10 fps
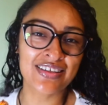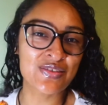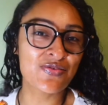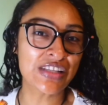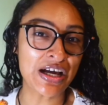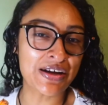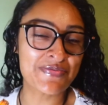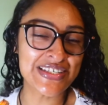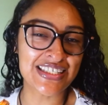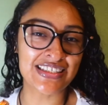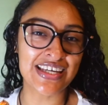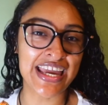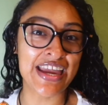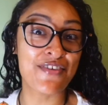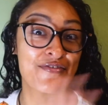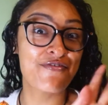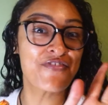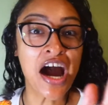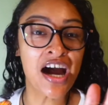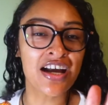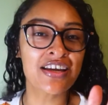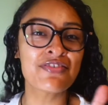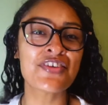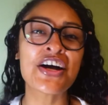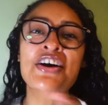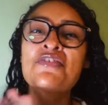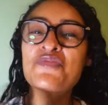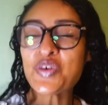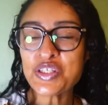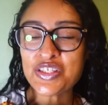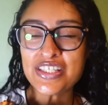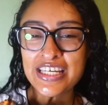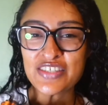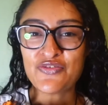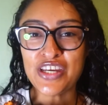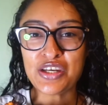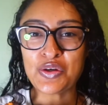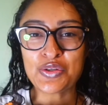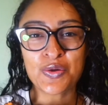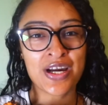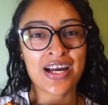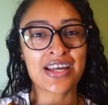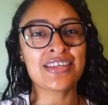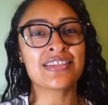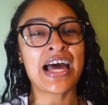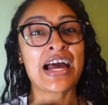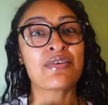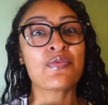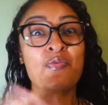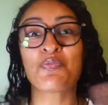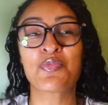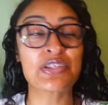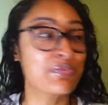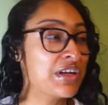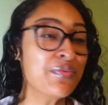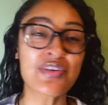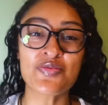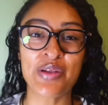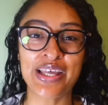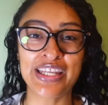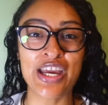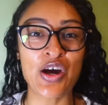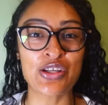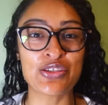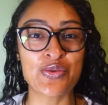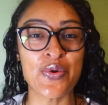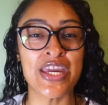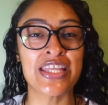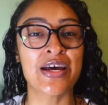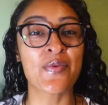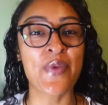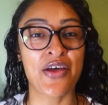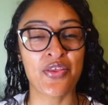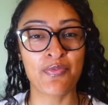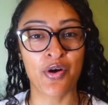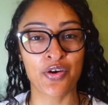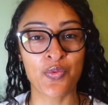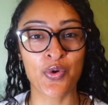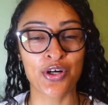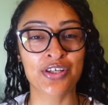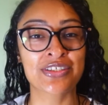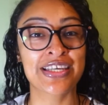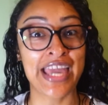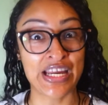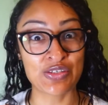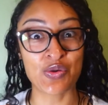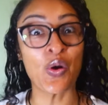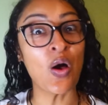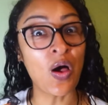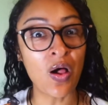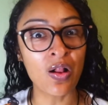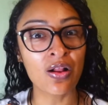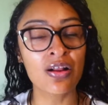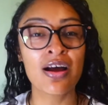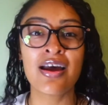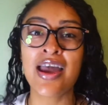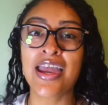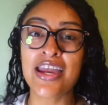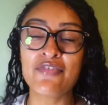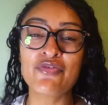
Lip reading: to Vlogmas day 5. For today's video, you guys, I was pretty much planning on doing a Bath and Body Works candle haul. If